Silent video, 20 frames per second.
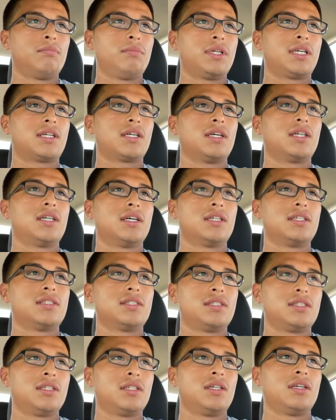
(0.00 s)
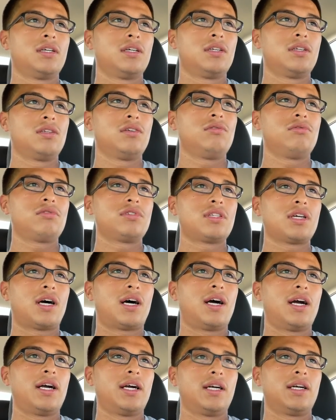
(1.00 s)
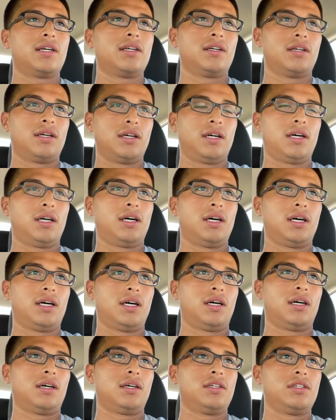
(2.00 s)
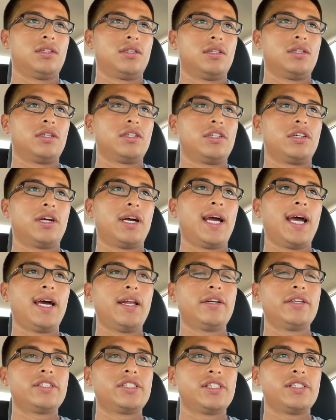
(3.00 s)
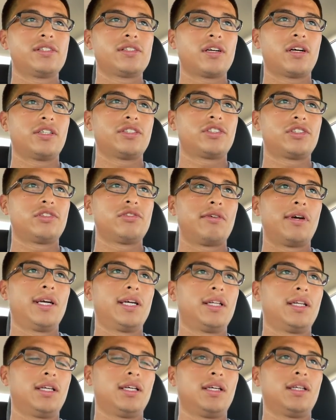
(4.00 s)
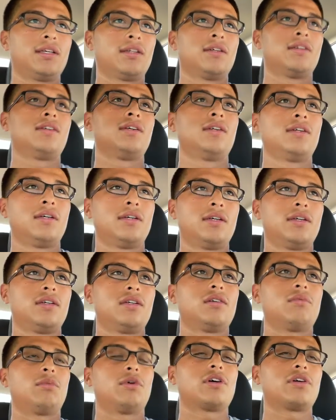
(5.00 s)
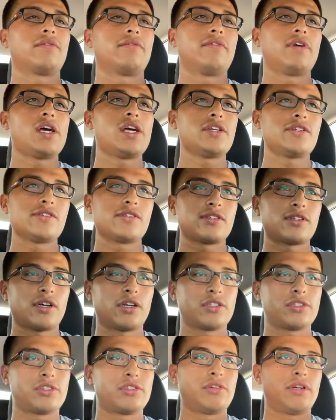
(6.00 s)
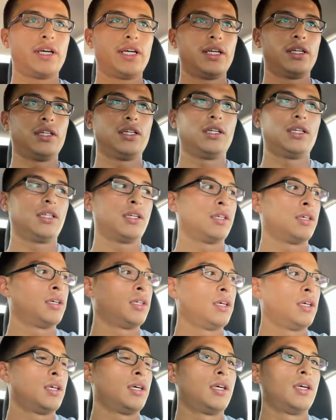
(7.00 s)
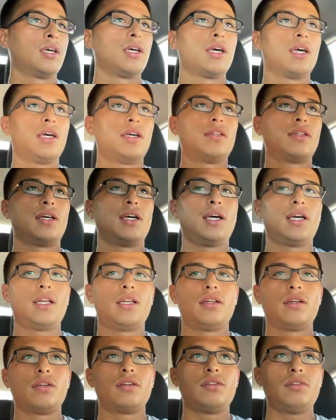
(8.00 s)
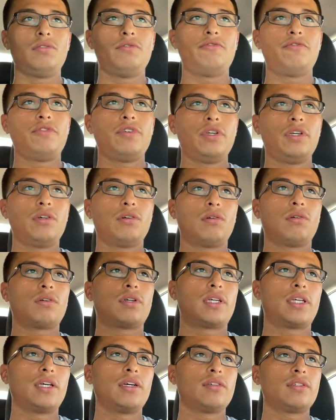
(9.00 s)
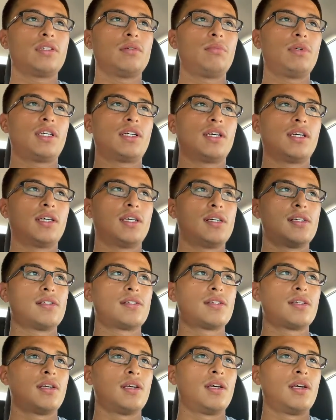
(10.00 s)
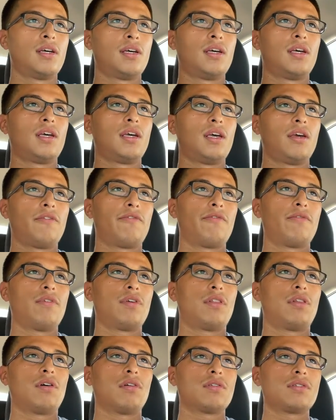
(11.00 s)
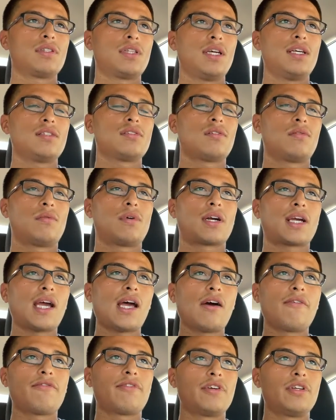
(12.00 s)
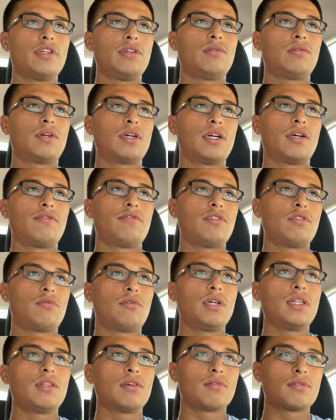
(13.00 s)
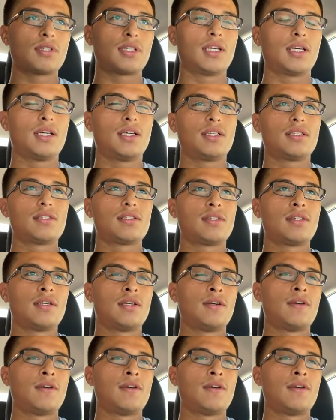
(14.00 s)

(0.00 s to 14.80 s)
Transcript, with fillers: because you start uh, your energy starts draining your motivation starts draining and then you feel guilty because if those things don't work out for you or if you quit those things